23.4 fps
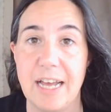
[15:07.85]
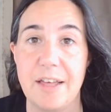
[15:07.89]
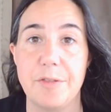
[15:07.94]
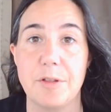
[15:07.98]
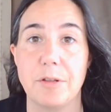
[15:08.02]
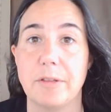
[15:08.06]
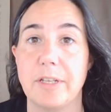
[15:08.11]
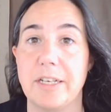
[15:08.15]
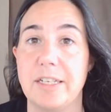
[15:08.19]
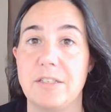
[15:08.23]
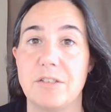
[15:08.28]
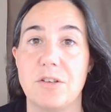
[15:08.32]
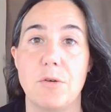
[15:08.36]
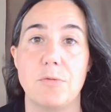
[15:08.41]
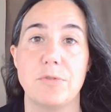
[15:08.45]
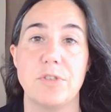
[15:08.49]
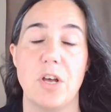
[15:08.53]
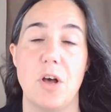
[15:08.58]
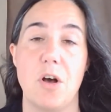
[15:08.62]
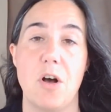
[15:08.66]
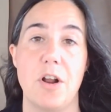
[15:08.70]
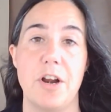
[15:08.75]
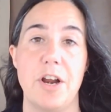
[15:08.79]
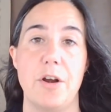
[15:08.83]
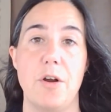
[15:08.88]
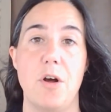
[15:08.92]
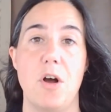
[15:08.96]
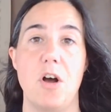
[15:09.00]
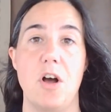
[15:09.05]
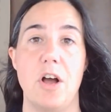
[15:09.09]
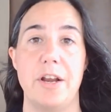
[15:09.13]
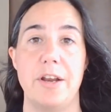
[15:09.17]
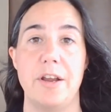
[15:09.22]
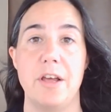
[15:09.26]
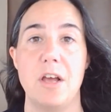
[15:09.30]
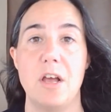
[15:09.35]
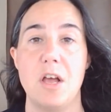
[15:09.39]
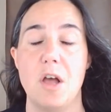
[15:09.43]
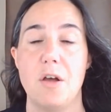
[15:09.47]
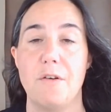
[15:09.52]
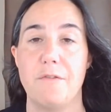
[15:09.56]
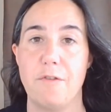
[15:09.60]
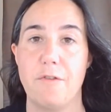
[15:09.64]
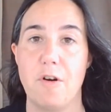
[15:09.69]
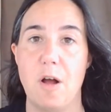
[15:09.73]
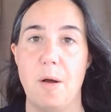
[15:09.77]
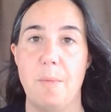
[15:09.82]
And the list goes on and on,
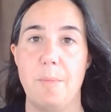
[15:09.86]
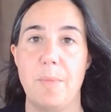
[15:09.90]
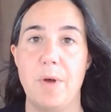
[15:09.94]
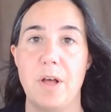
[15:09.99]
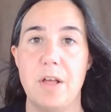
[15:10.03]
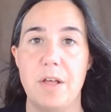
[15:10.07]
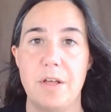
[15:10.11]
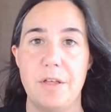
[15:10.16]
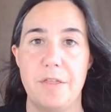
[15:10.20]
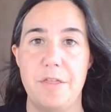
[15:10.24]
from